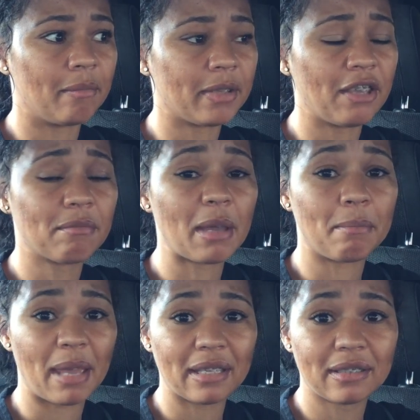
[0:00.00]
give my
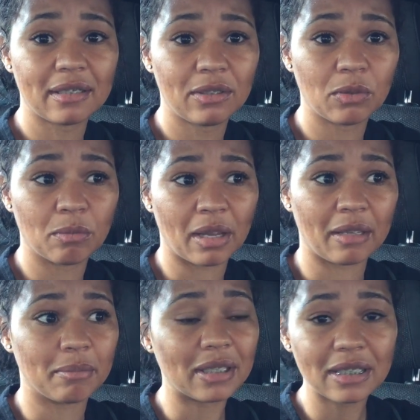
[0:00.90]
best to
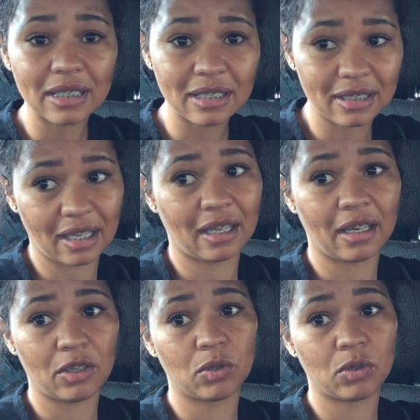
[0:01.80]
my business and